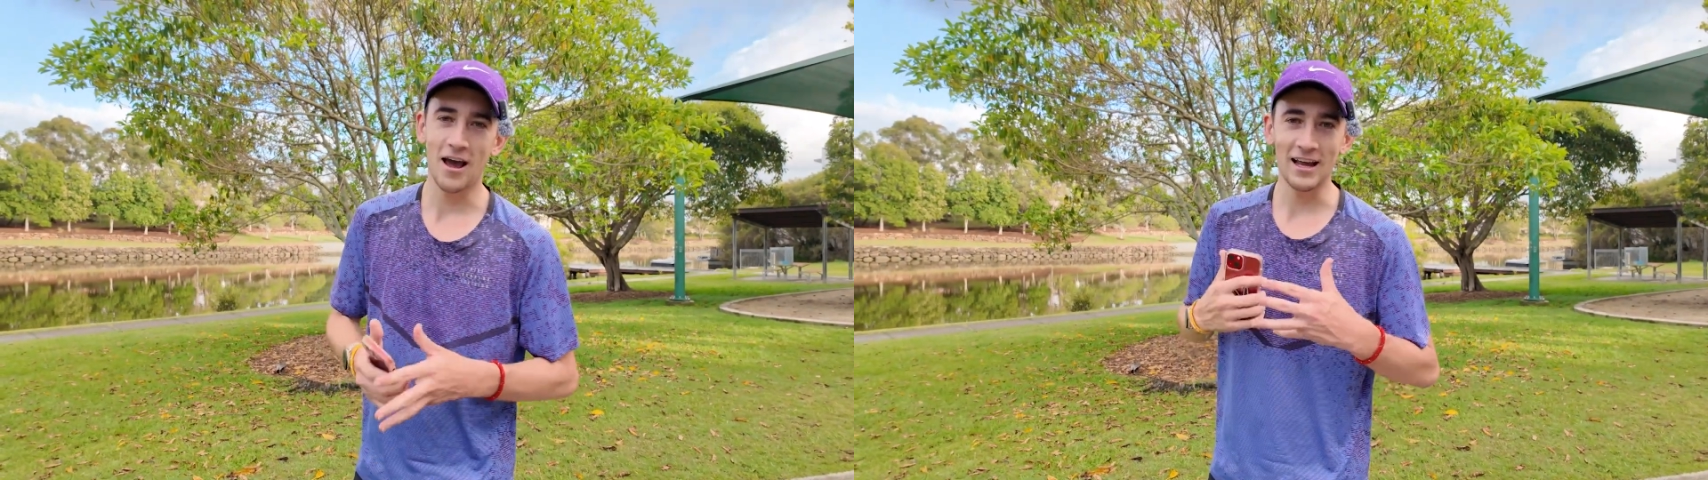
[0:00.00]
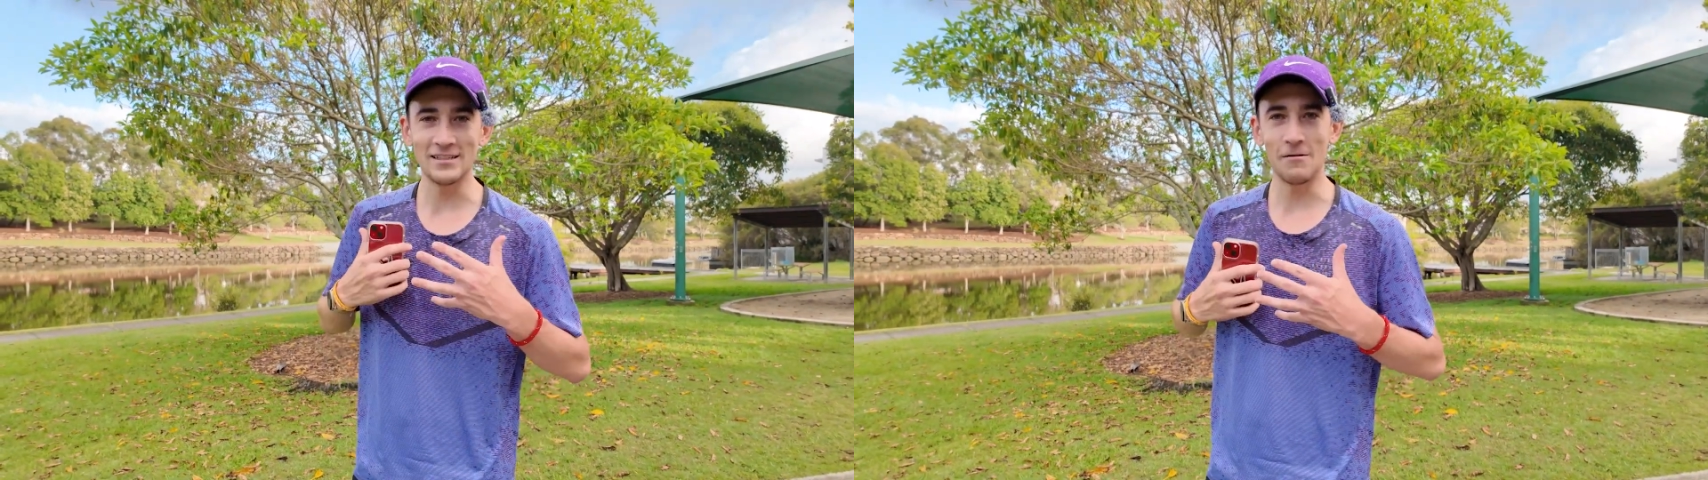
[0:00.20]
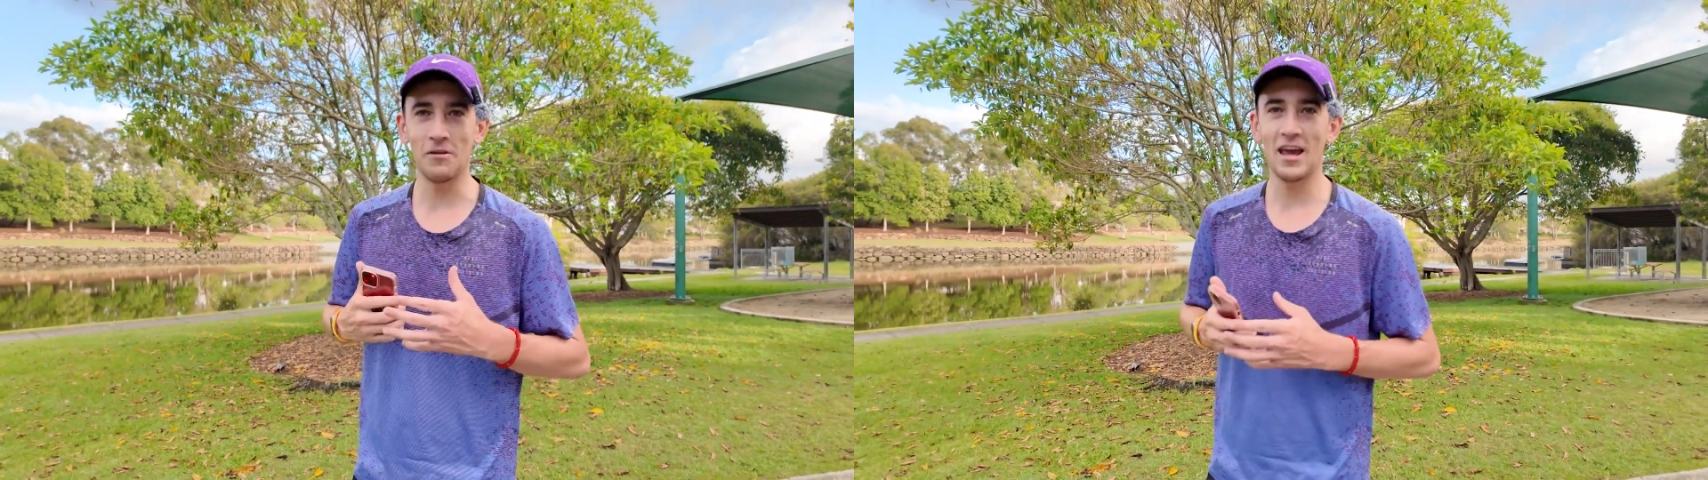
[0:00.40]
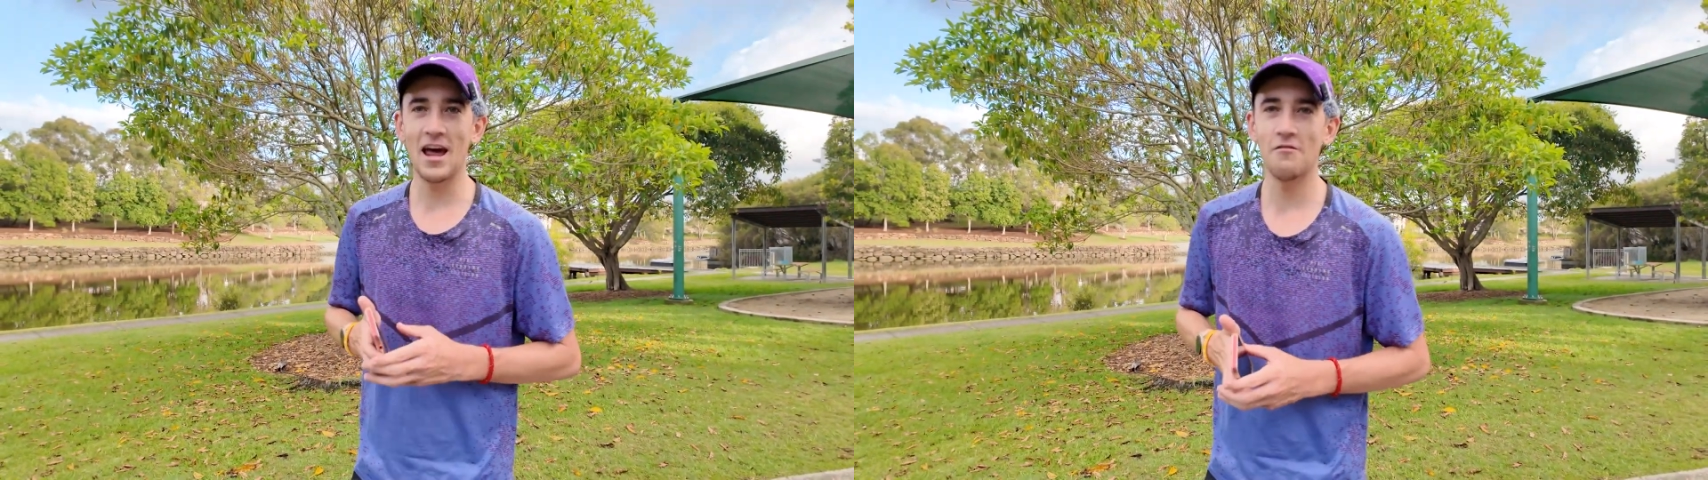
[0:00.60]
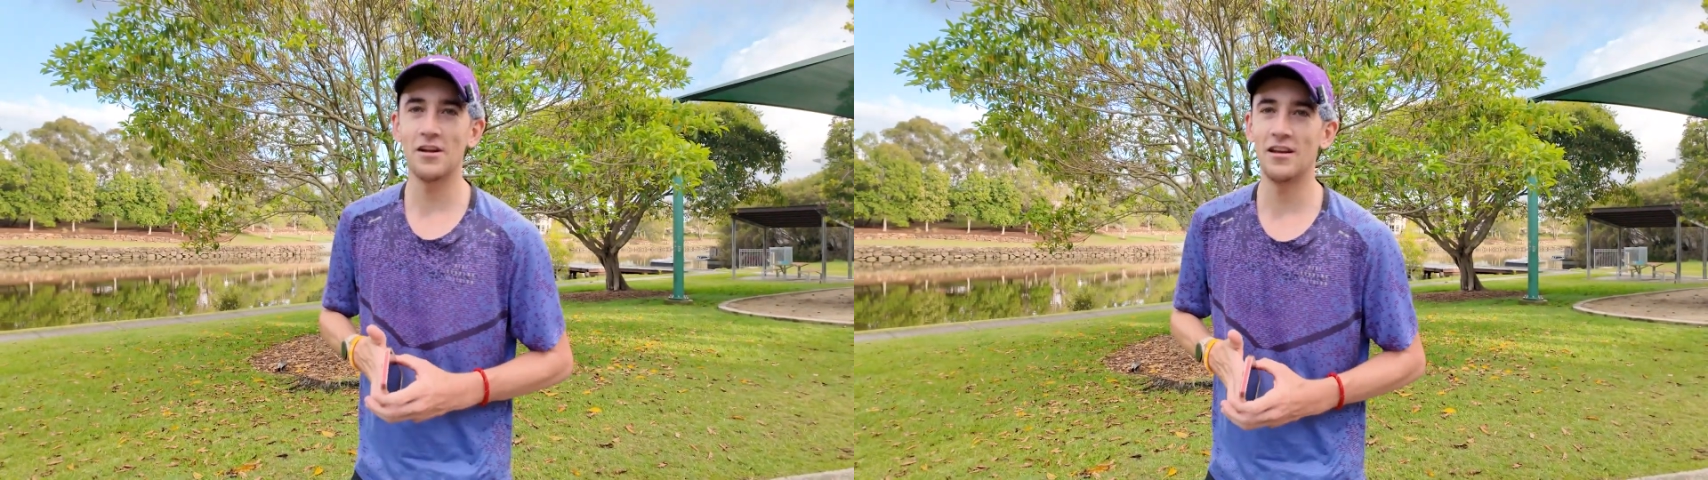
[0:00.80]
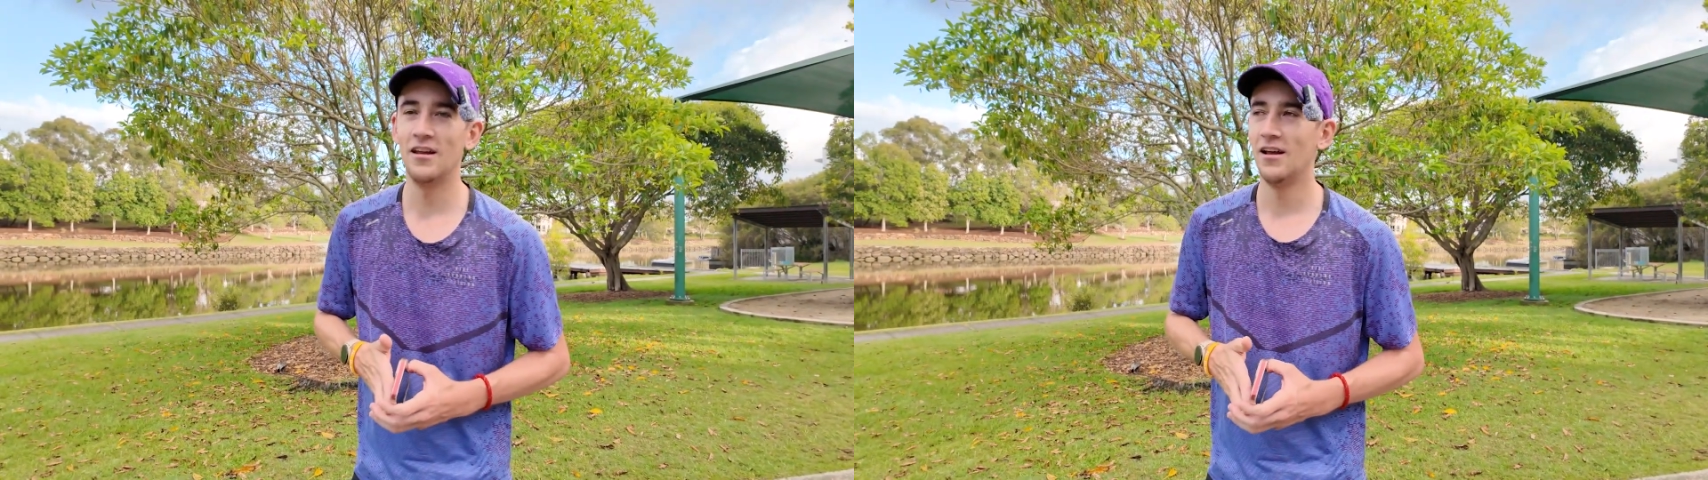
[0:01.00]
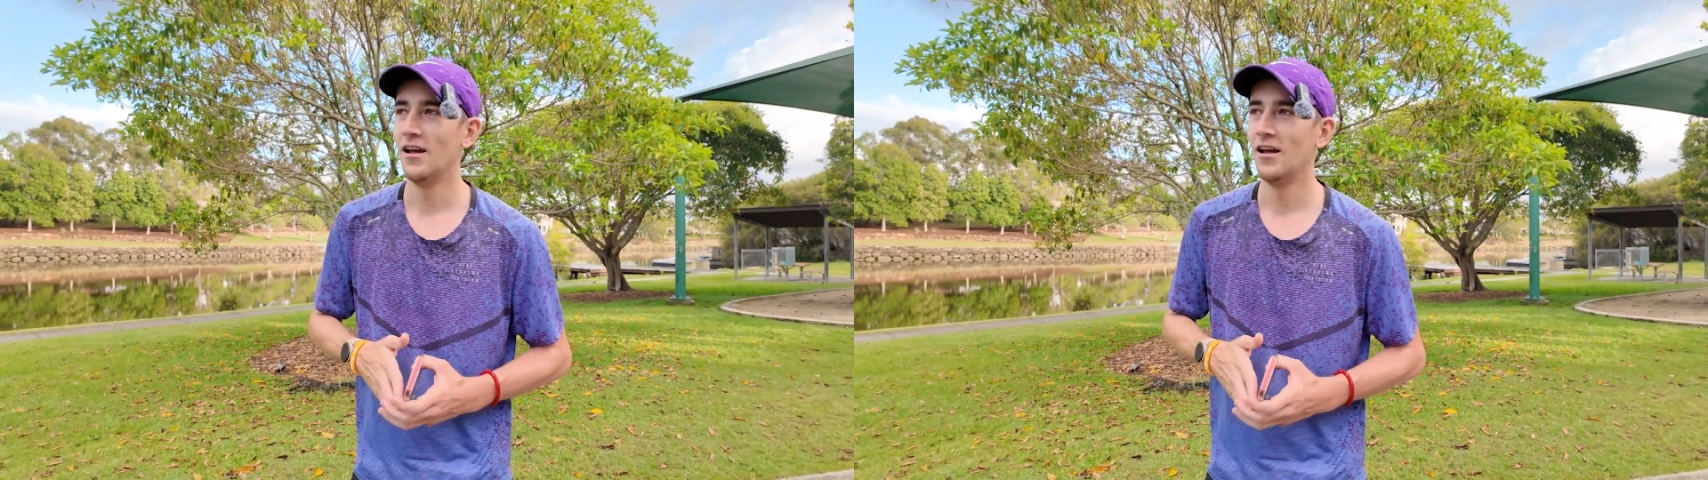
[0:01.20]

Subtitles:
I get something out of it,